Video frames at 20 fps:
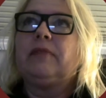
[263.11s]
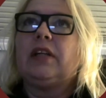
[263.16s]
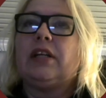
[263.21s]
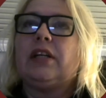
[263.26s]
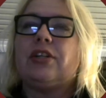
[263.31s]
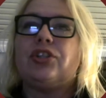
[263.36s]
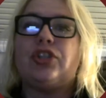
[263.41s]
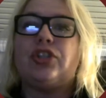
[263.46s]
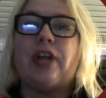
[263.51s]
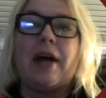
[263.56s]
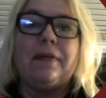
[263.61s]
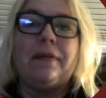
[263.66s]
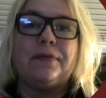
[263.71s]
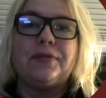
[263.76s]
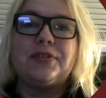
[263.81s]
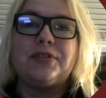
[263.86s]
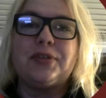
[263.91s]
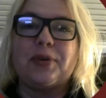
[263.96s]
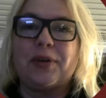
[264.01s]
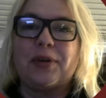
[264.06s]

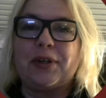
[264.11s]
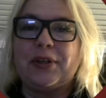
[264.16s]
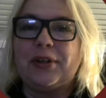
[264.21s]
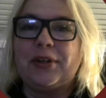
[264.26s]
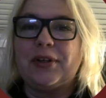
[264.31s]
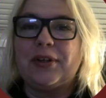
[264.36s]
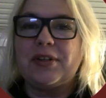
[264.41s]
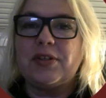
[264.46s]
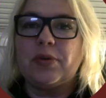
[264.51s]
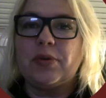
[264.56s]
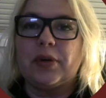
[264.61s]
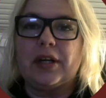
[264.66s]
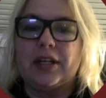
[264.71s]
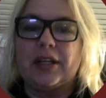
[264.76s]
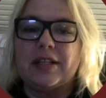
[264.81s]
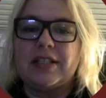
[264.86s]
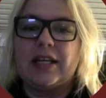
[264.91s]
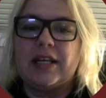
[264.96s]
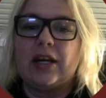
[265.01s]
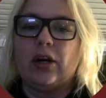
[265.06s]
chefs or cooks who are going to
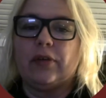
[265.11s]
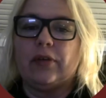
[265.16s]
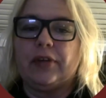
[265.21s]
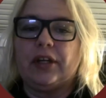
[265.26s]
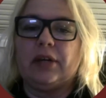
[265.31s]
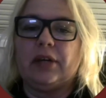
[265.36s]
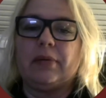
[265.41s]
take over your